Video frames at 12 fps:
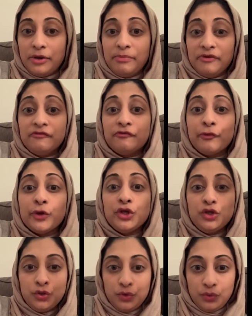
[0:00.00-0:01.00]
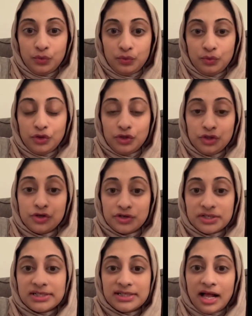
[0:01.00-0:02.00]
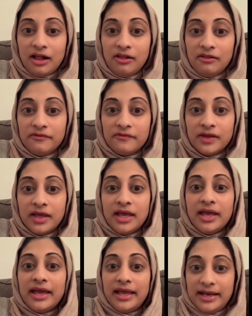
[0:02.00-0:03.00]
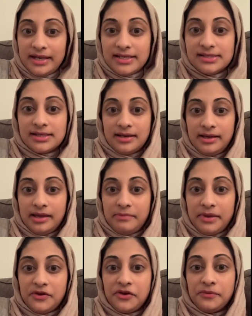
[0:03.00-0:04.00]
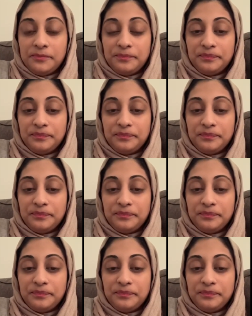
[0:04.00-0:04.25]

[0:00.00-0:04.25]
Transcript: But for you, yourself, it is gonna get better.